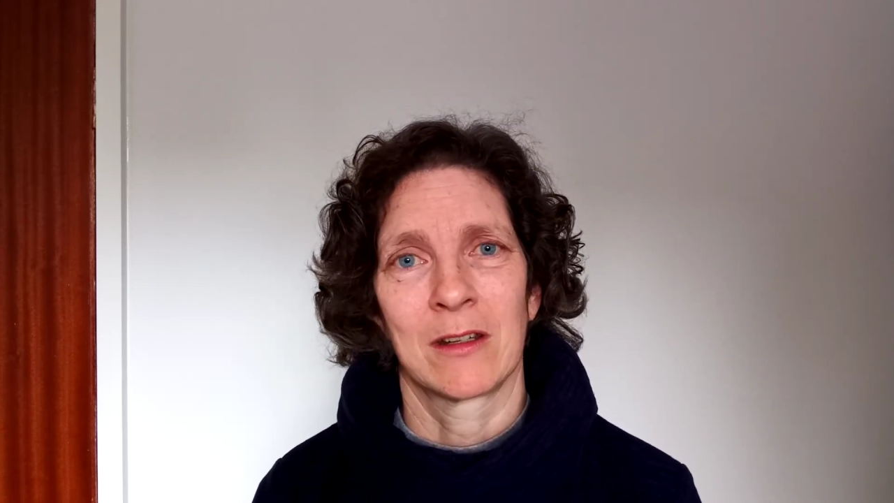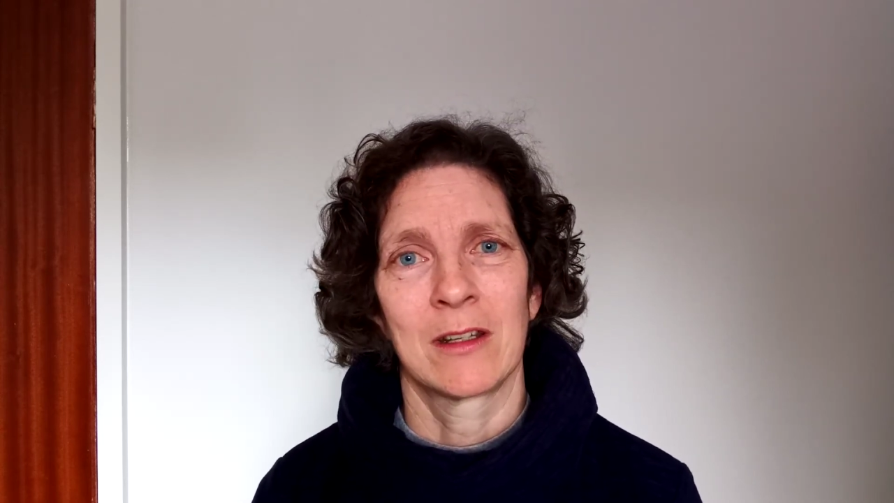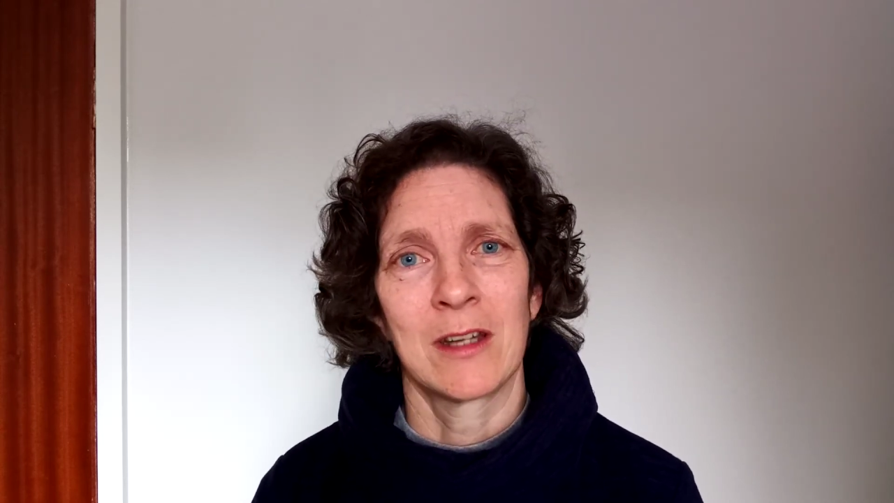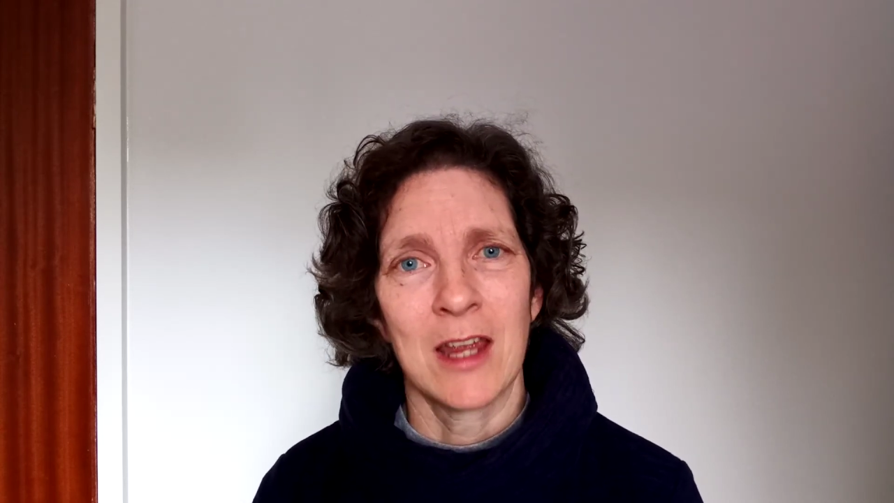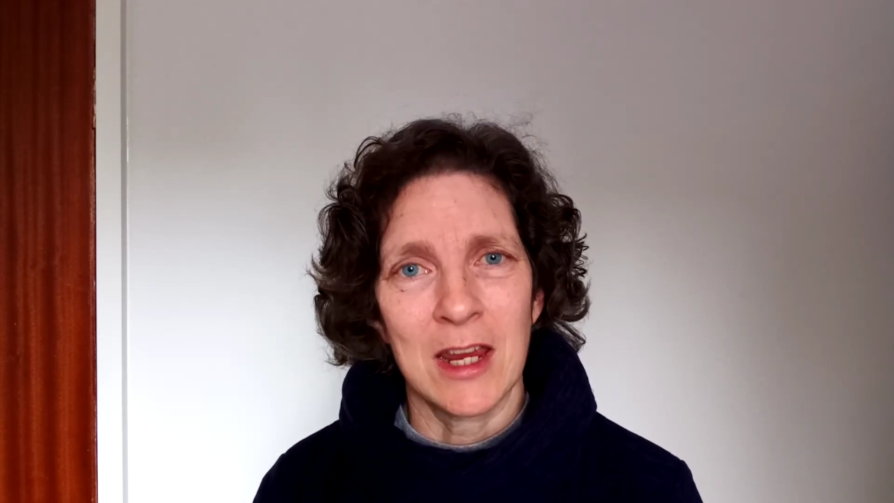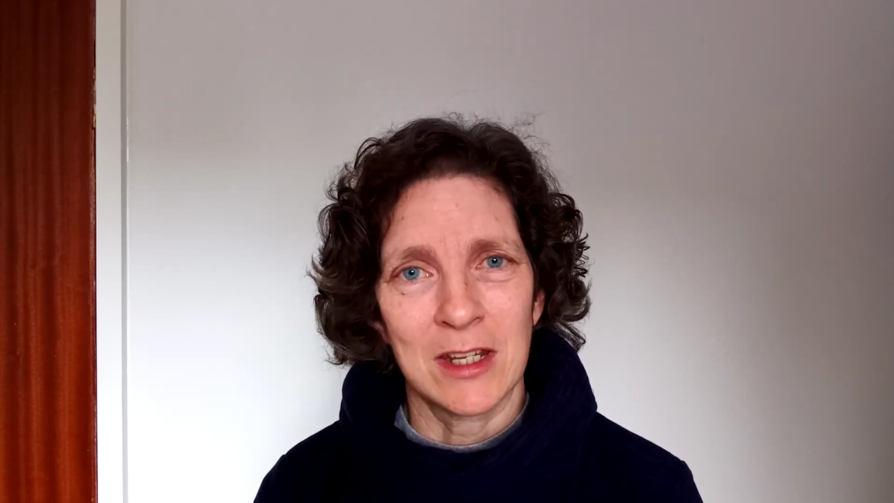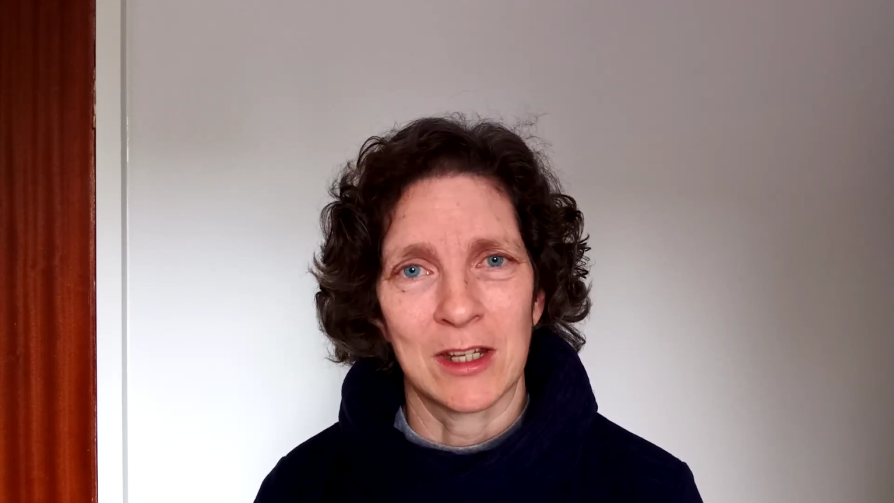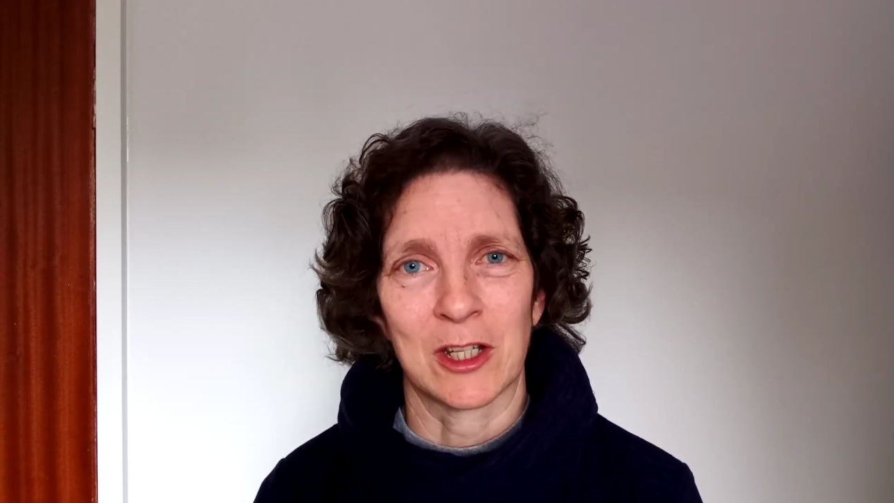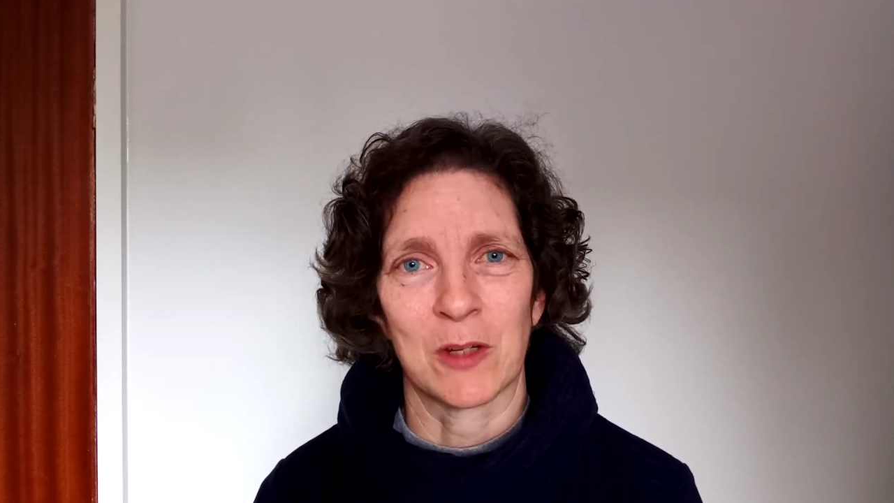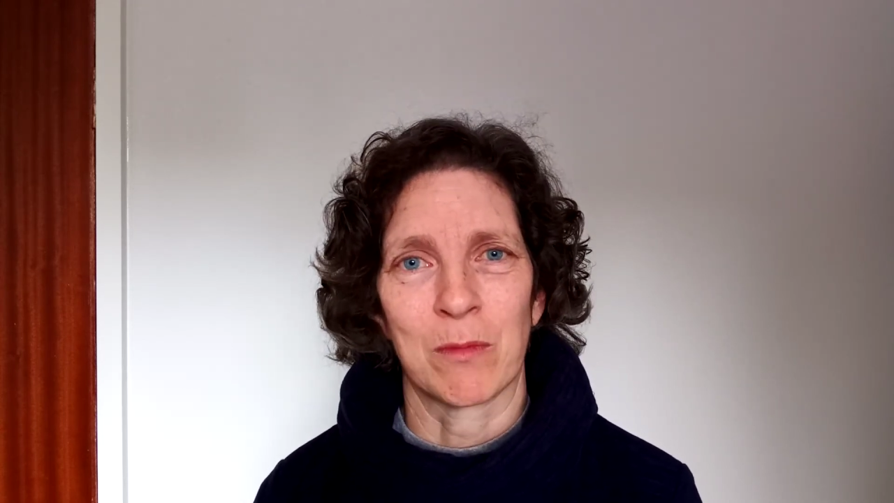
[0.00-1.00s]
it takes
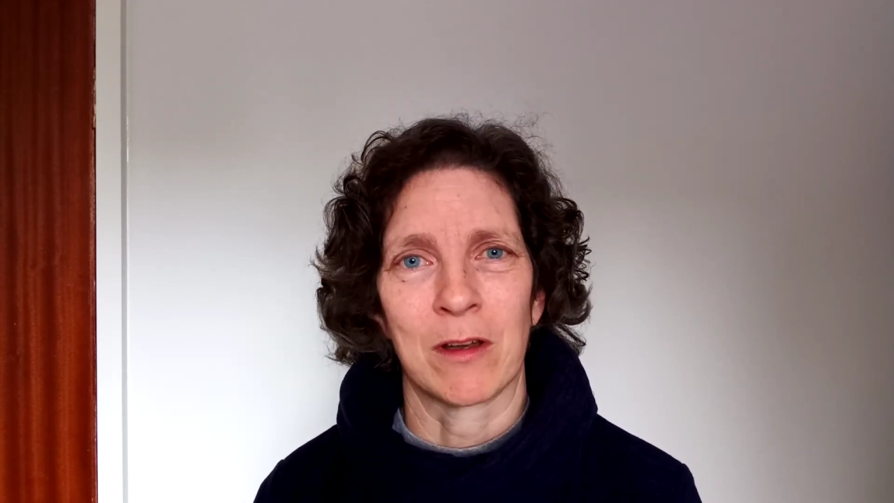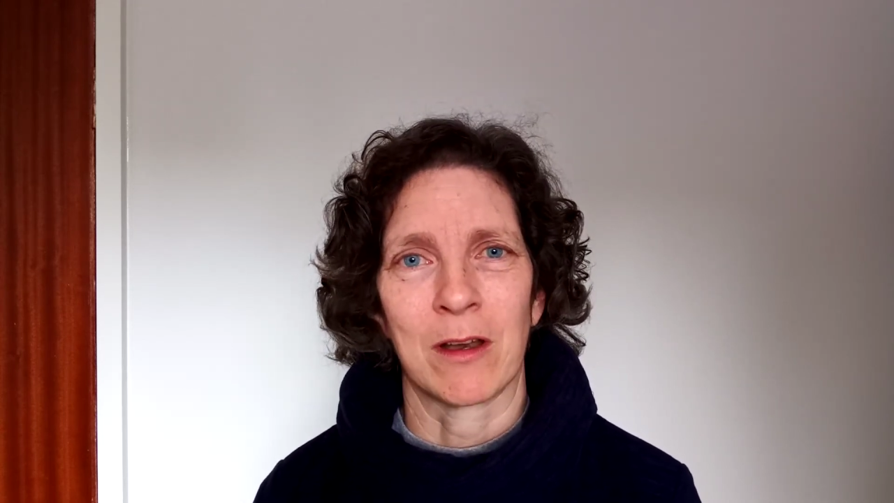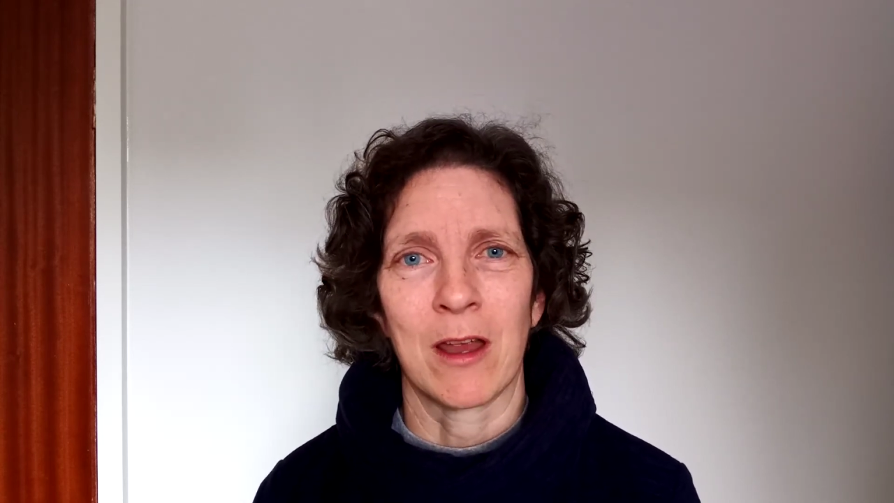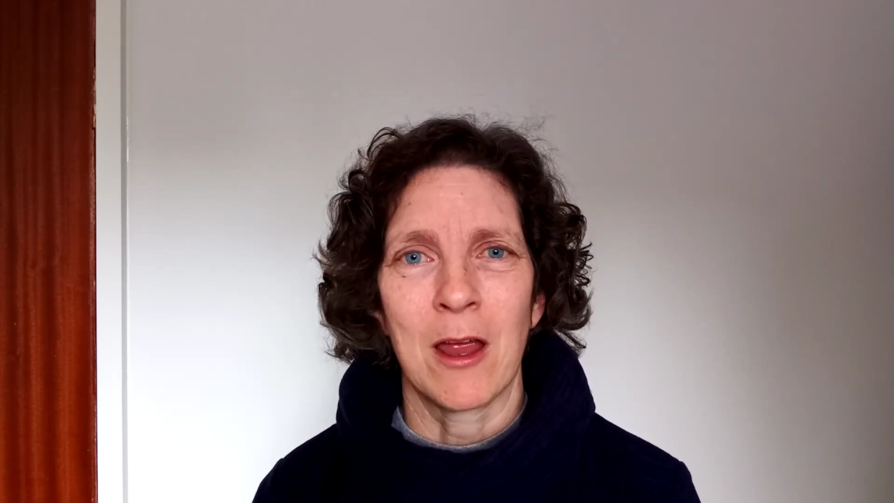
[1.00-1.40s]
discipline,